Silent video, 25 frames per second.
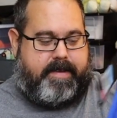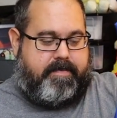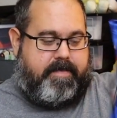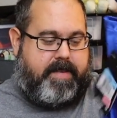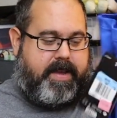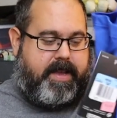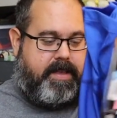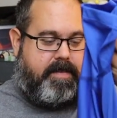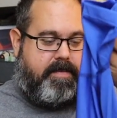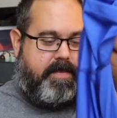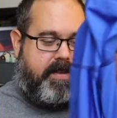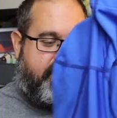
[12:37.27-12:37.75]

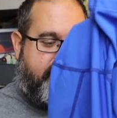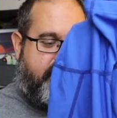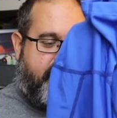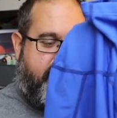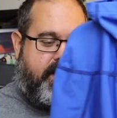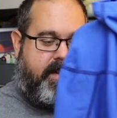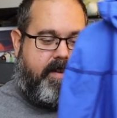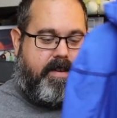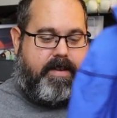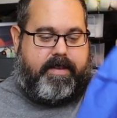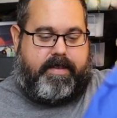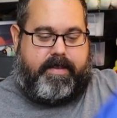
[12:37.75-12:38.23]
made the
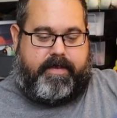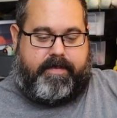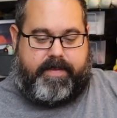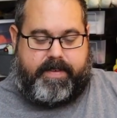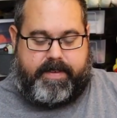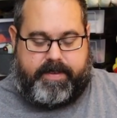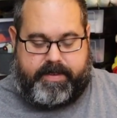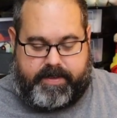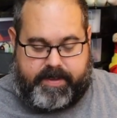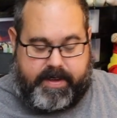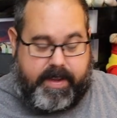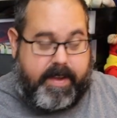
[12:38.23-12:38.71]
mistake on the
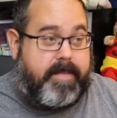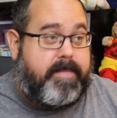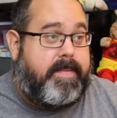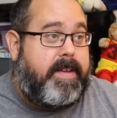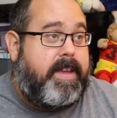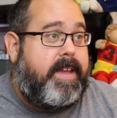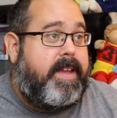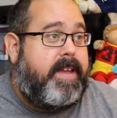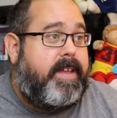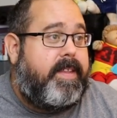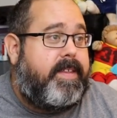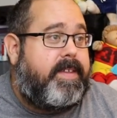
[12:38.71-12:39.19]
first time.
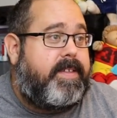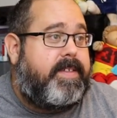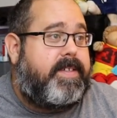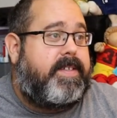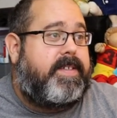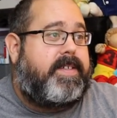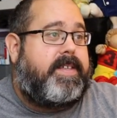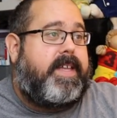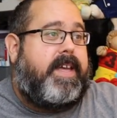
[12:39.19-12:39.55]
This is